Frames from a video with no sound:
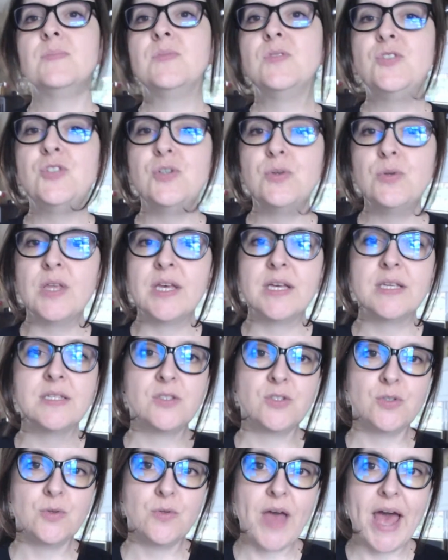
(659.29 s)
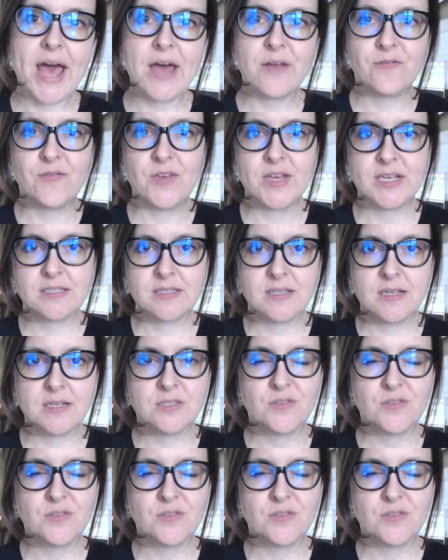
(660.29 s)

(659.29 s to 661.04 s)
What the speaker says: do this, do that, fix this,